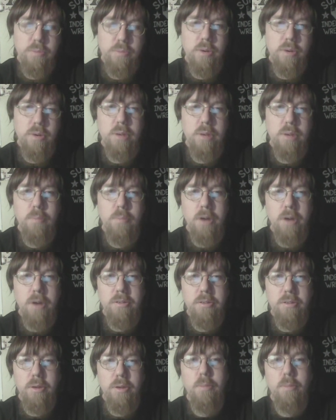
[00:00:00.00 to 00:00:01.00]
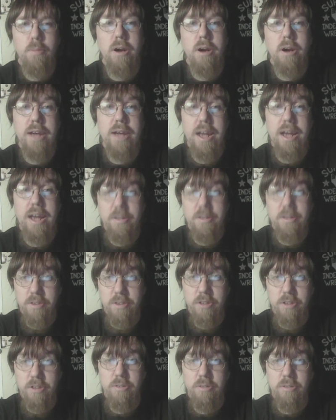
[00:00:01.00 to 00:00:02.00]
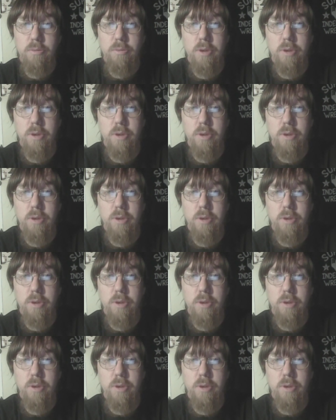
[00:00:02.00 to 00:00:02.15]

with Mark Haskins,